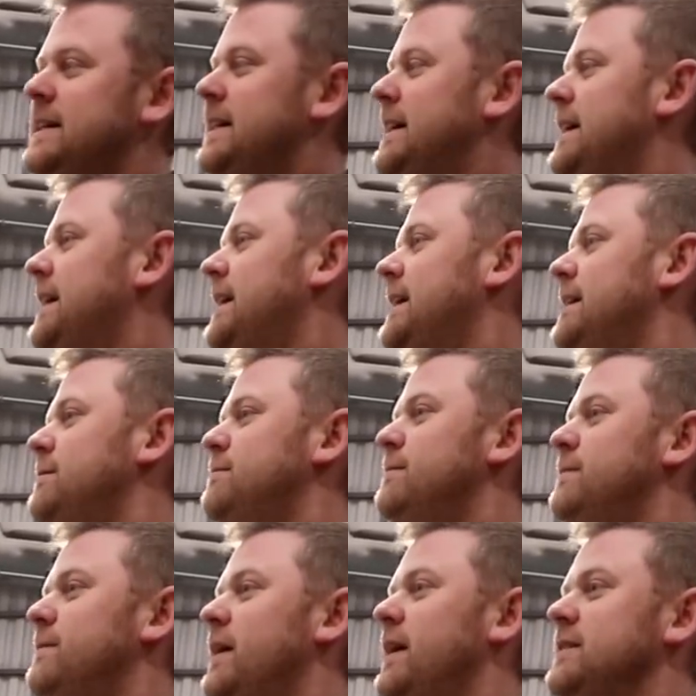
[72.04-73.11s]

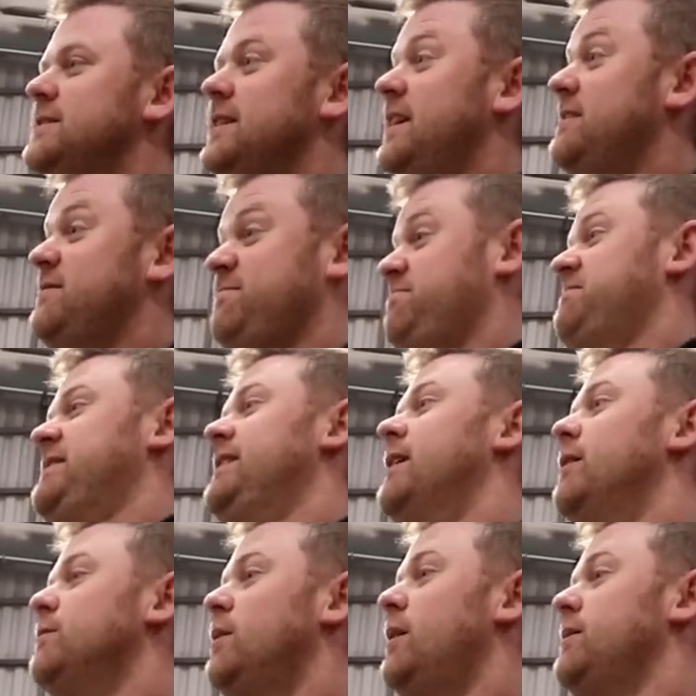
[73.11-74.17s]
and said, you
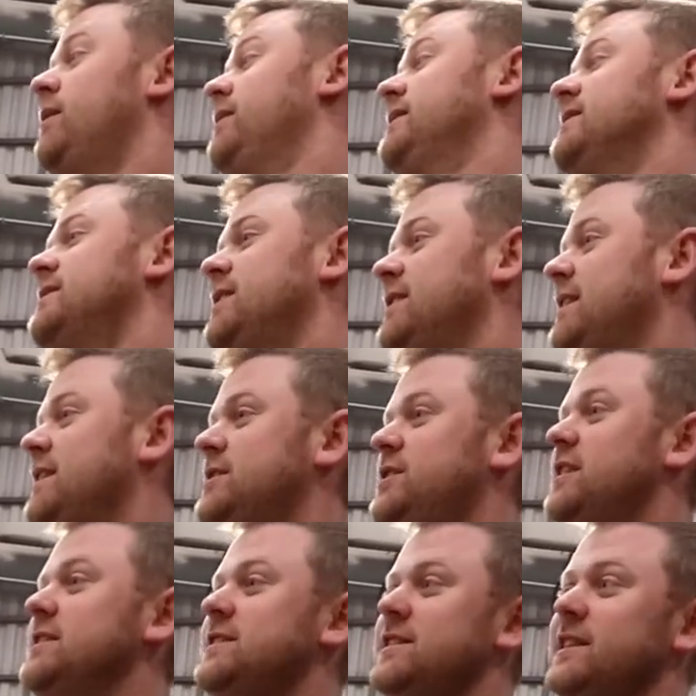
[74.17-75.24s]
know, I like the Jag
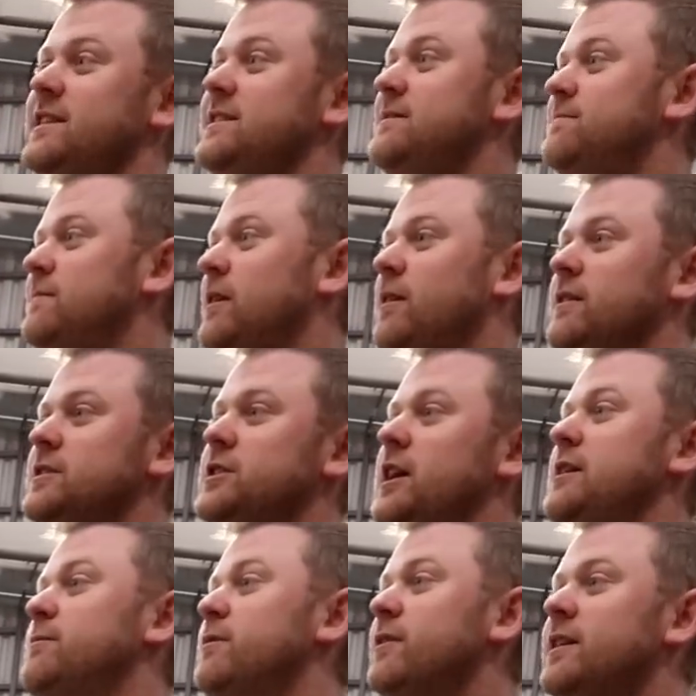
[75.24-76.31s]
XJC. I like the
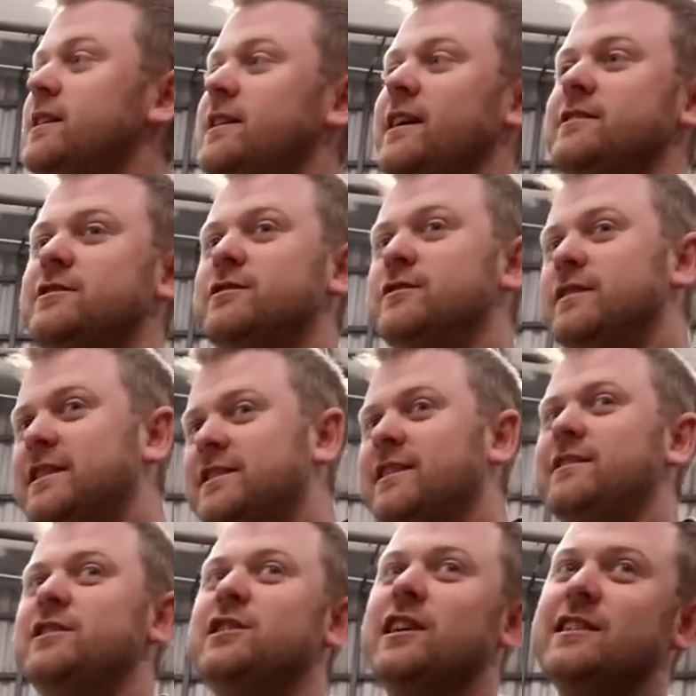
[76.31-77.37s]
shape of it. Can you do this?
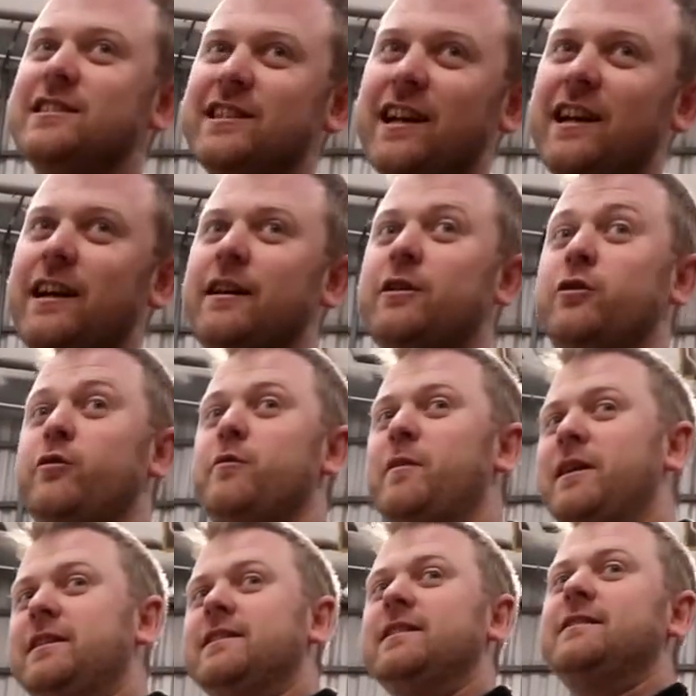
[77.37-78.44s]
Can you change that? Could we
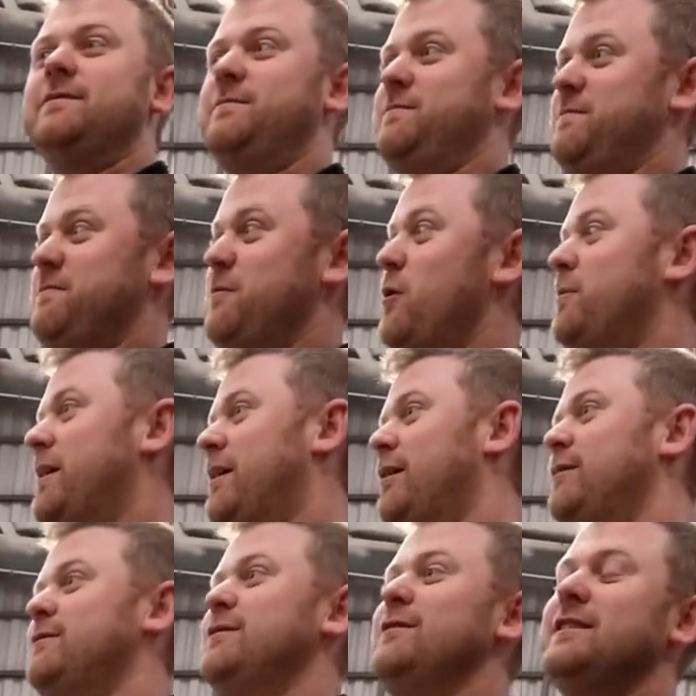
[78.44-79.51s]
make it more
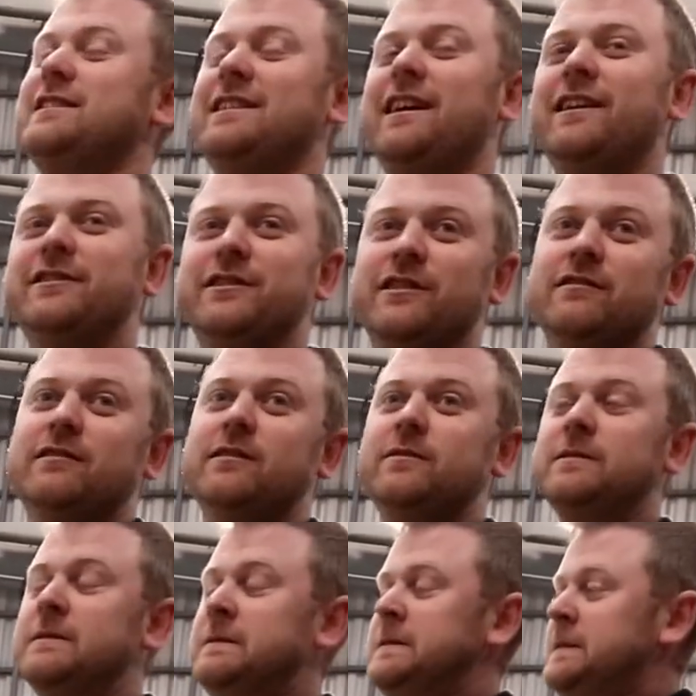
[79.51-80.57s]
powerful? This, that, and the other.
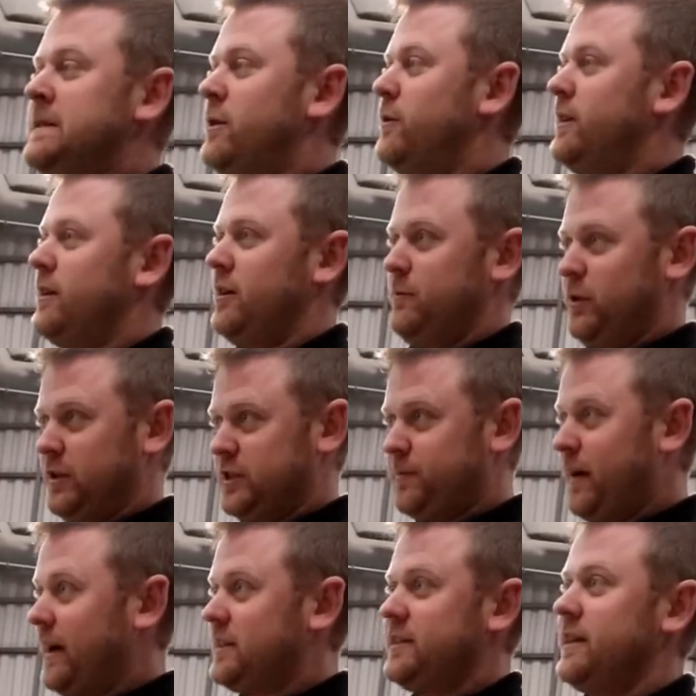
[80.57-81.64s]
And we kind of put a
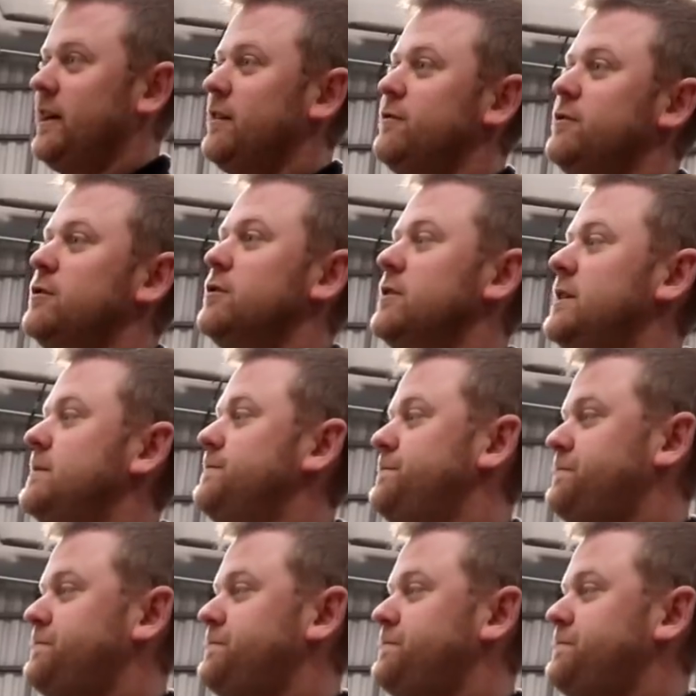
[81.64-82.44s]
spec together for it.